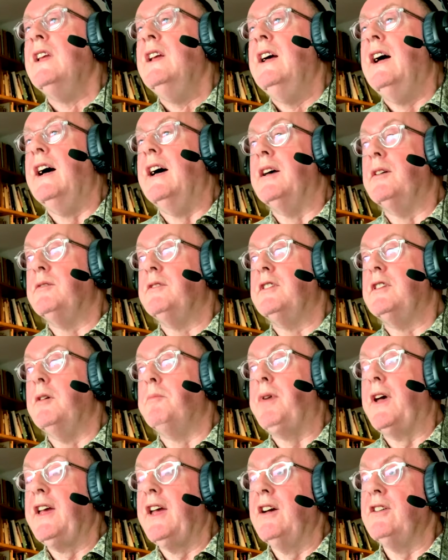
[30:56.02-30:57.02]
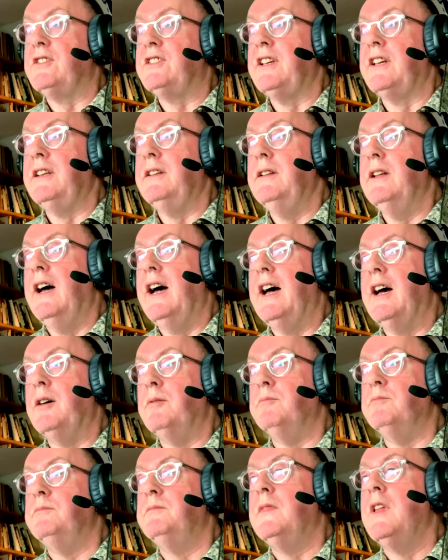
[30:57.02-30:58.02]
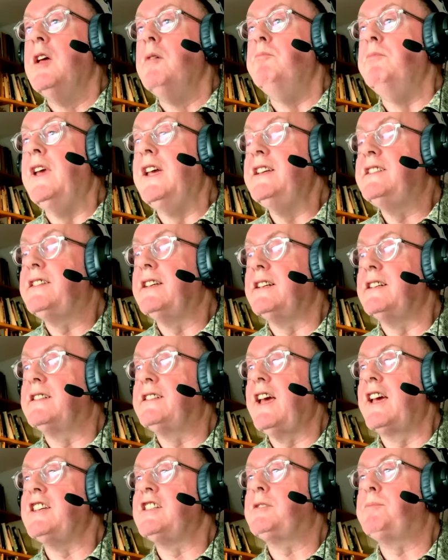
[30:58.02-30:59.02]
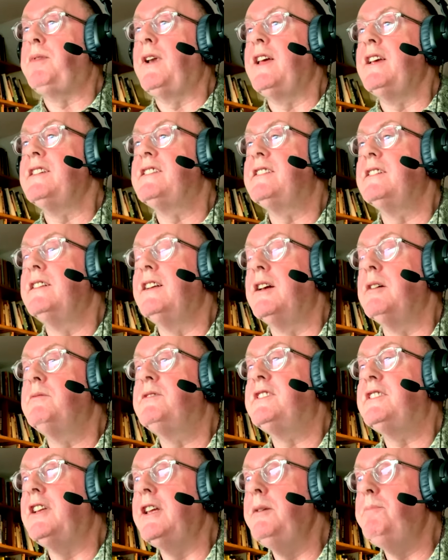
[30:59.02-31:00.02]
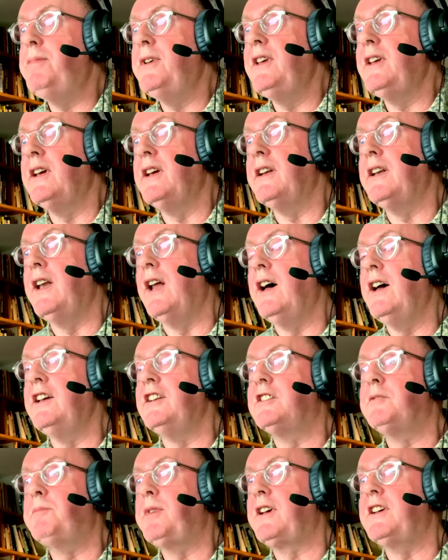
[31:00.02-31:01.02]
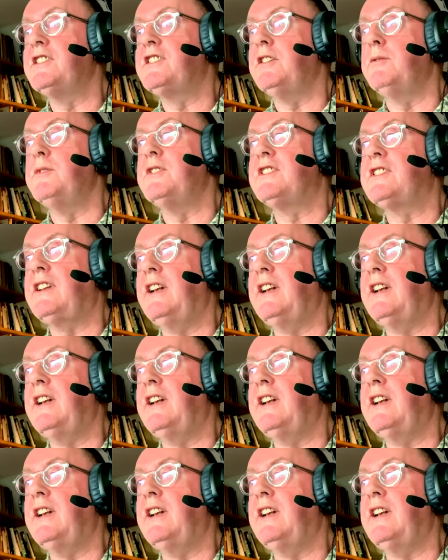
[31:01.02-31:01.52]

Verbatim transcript: peyote meeting takes place in a teepee at night, because it was